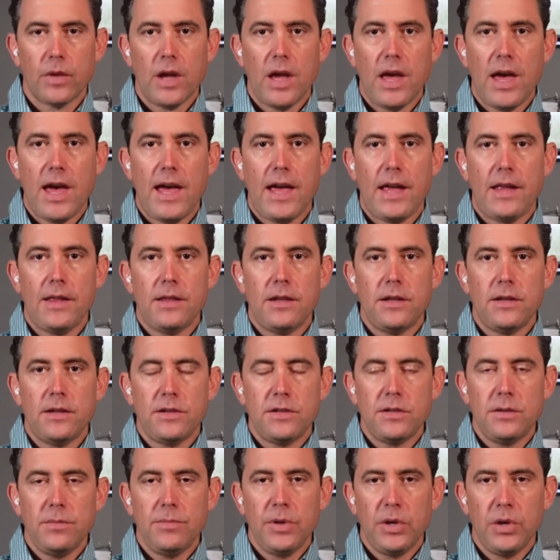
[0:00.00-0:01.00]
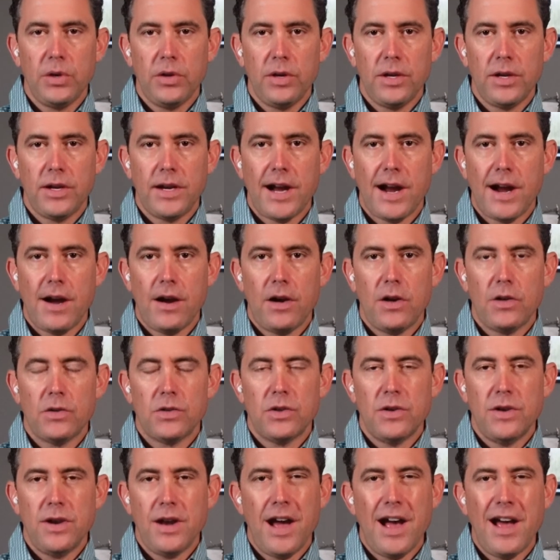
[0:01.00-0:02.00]
And the disability carriers
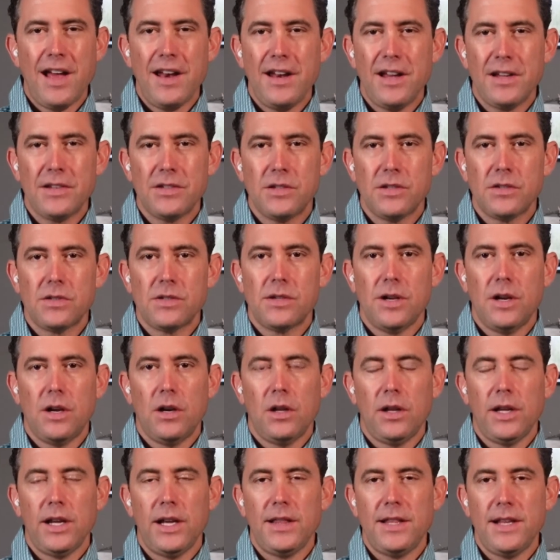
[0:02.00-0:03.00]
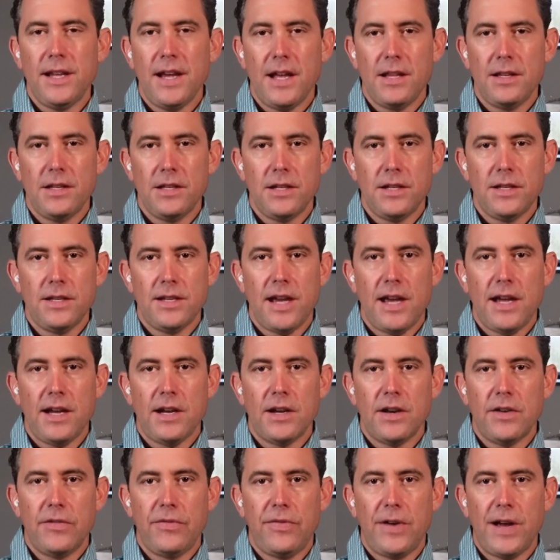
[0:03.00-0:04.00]
are not necessarily at the end of the day
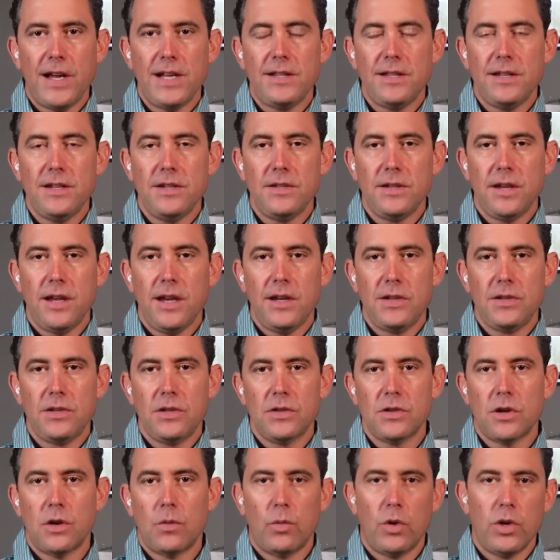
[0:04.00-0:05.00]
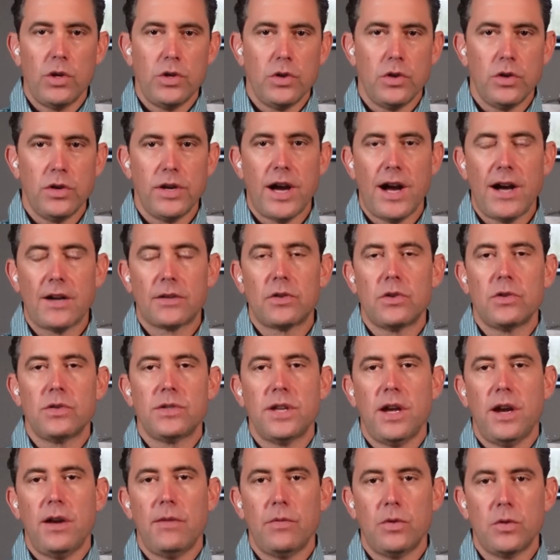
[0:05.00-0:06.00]
going to fight these cases on what your doctors
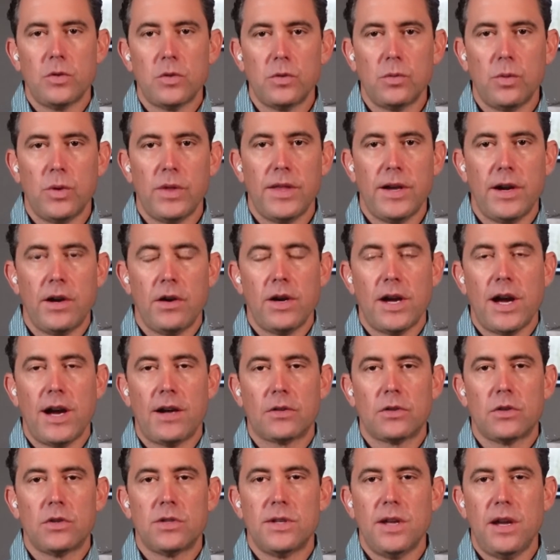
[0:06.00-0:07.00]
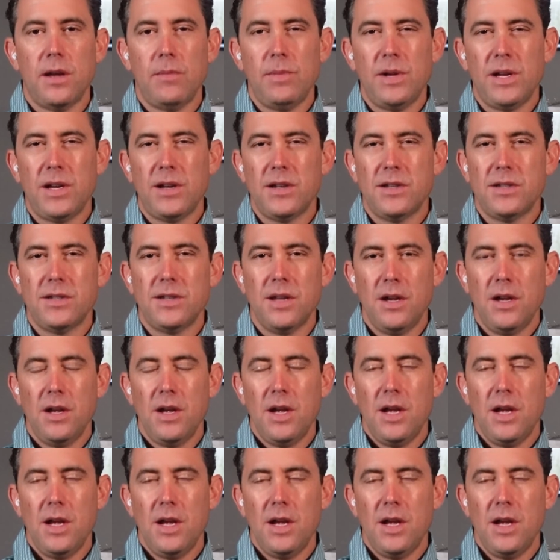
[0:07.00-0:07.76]
say versus what their doctors say, because